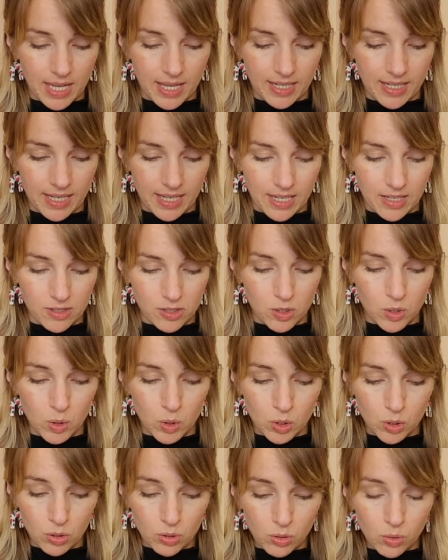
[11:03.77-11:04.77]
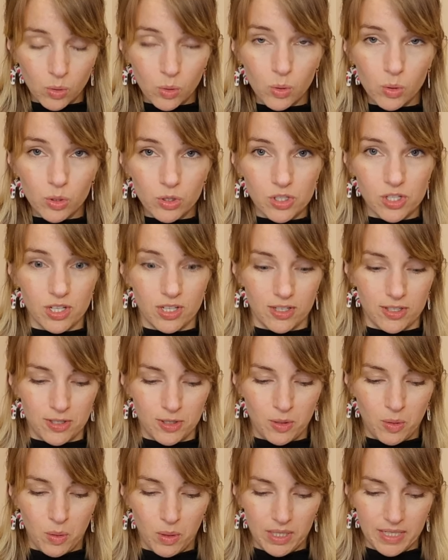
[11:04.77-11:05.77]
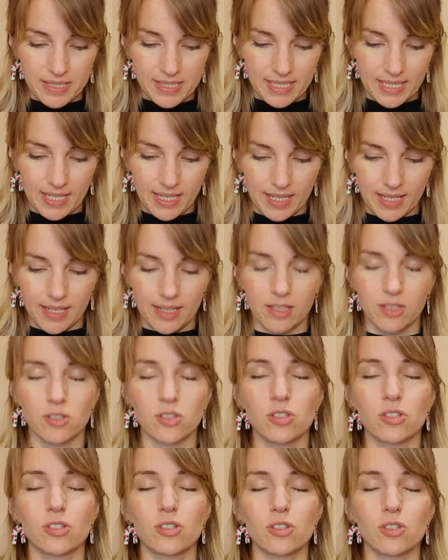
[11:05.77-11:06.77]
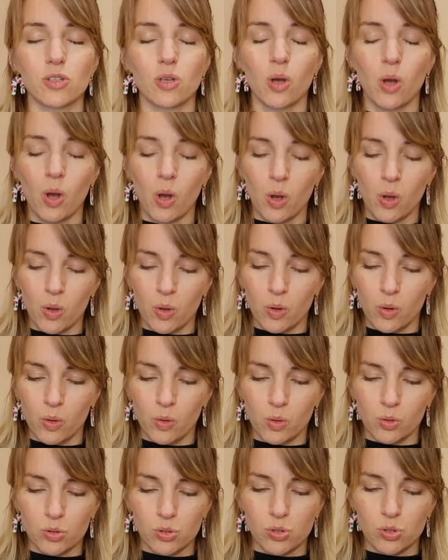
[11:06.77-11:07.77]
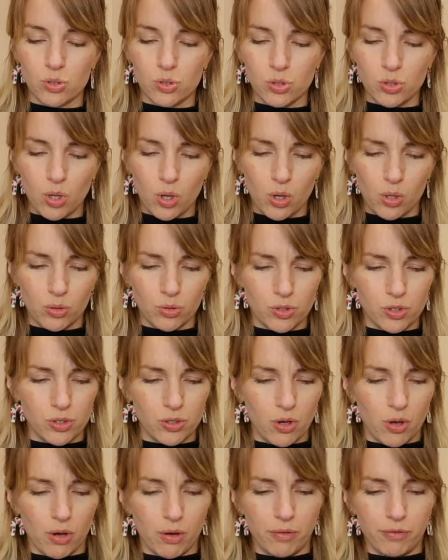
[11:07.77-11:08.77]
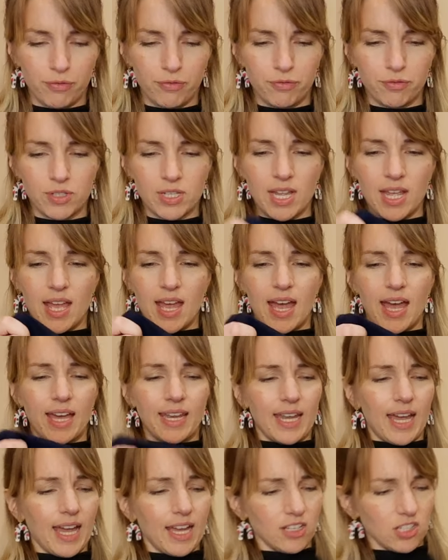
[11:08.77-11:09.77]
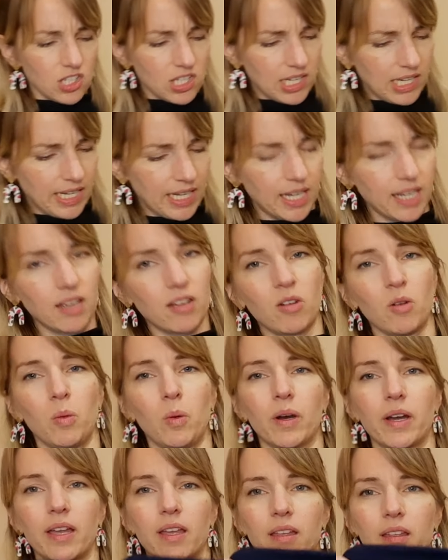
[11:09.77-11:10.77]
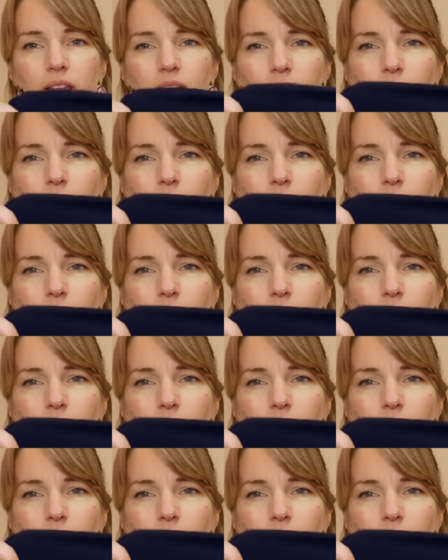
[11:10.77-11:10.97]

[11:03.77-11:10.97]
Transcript: and it is gorgeous quality. It is so soft and actually quite